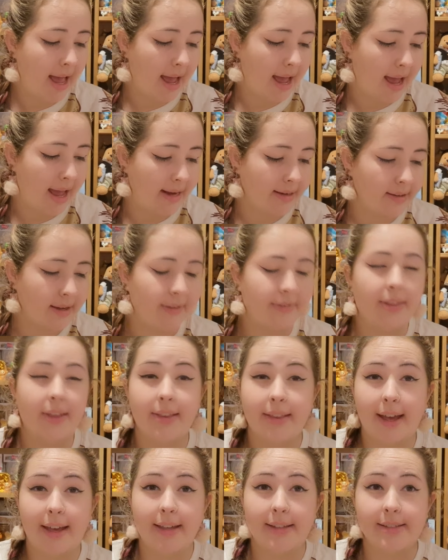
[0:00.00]
And I
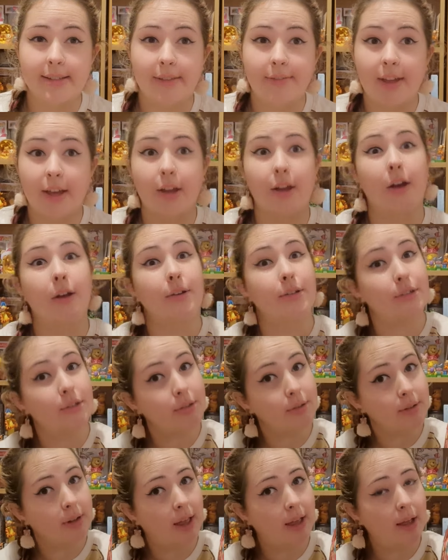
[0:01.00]
think that is, if they're going to
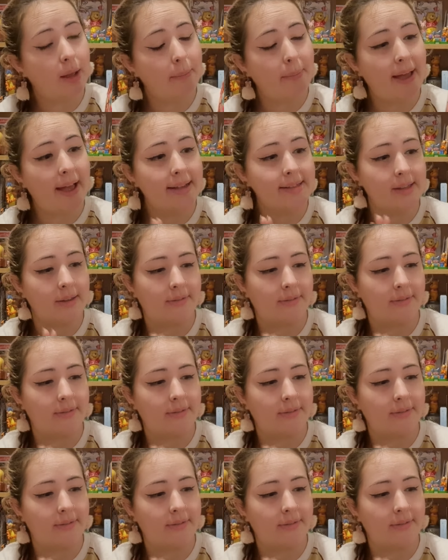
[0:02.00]
do light-up bags,